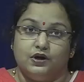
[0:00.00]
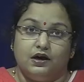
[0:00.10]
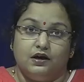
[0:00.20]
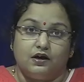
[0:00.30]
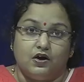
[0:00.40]

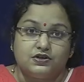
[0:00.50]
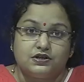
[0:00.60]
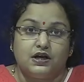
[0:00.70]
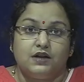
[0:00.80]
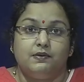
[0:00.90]
a
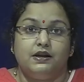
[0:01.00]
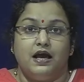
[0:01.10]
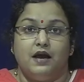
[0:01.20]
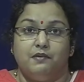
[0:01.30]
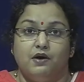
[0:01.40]
considerable
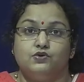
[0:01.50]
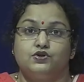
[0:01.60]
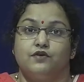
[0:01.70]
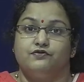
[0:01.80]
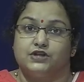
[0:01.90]
amount
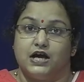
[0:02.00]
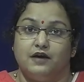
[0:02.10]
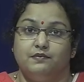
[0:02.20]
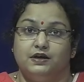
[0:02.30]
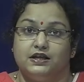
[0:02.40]
of
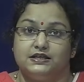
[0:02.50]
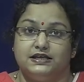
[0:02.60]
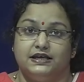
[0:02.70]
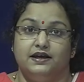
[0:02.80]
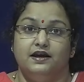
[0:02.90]
time in a
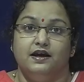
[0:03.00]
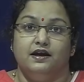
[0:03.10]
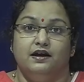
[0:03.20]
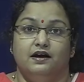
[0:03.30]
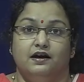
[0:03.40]
day
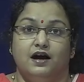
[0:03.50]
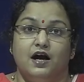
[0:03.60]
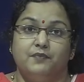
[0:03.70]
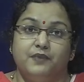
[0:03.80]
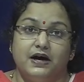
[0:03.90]

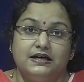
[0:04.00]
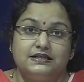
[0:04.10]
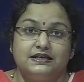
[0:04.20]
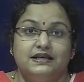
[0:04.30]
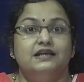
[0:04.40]
are
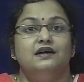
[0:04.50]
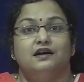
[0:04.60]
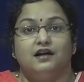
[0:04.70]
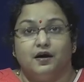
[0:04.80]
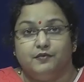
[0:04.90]
passed in
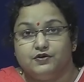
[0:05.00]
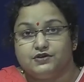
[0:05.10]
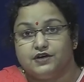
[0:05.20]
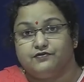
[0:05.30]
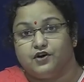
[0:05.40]

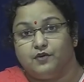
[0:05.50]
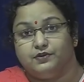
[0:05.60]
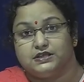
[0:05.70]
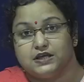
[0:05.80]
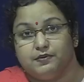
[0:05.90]
commuting from
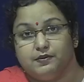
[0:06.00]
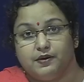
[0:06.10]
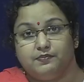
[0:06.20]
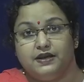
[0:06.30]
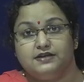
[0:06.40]
the
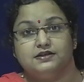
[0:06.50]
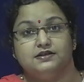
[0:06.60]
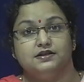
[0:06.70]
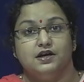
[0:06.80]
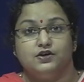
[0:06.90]
suburban
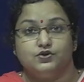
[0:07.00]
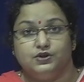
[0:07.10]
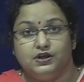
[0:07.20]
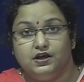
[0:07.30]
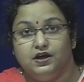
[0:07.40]
places to
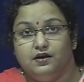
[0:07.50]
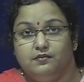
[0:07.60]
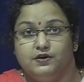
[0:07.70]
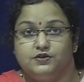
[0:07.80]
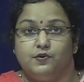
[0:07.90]
the
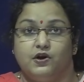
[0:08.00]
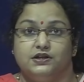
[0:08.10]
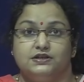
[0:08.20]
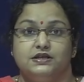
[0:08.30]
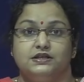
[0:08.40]

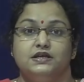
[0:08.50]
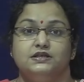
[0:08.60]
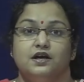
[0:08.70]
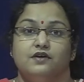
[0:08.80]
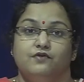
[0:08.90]
metropolitan cities
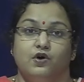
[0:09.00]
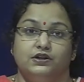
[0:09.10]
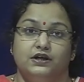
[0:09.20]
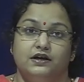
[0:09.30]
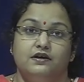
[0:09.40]
for
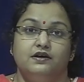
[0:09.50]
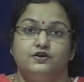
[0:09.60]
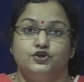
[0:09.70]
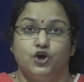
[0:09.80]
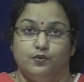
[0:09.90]
their
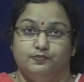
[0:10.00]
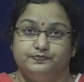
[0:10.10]
job.